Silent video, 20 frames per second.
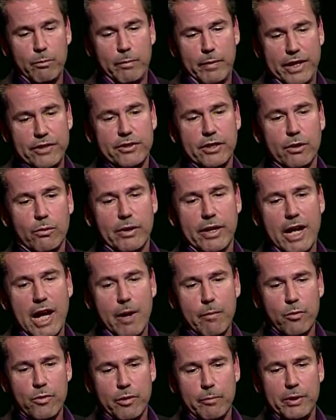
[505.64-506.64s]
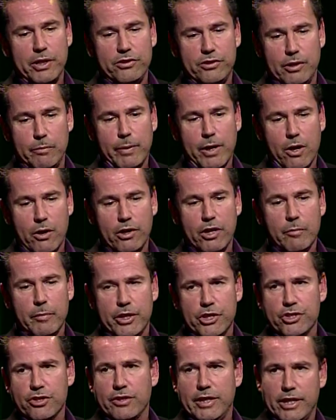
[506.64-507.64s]
basically what happened, the BC Power
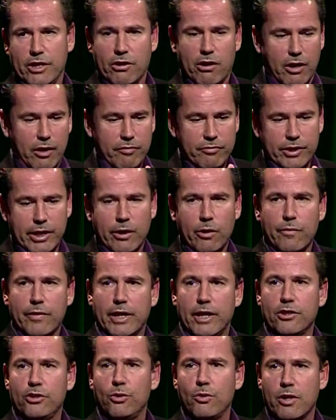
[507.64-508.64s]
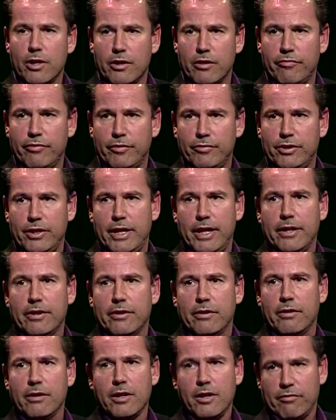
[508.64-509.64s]
Commission, they carved out that 250
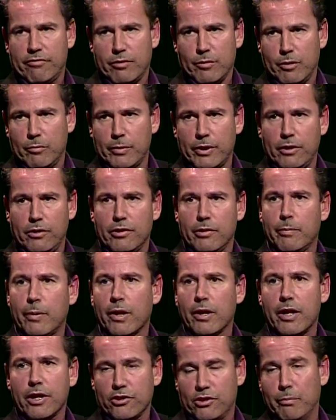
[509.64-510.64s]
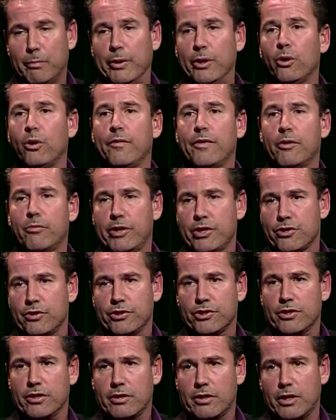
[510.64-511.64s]
acre from the middle of the park to build the original
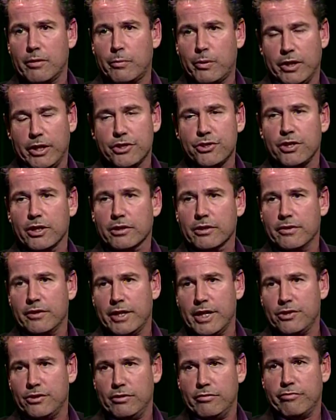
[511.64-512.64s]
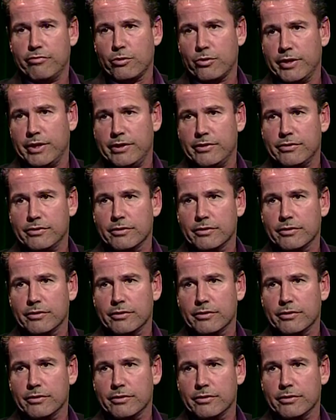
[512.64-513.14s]
John Hart project in the 1940s.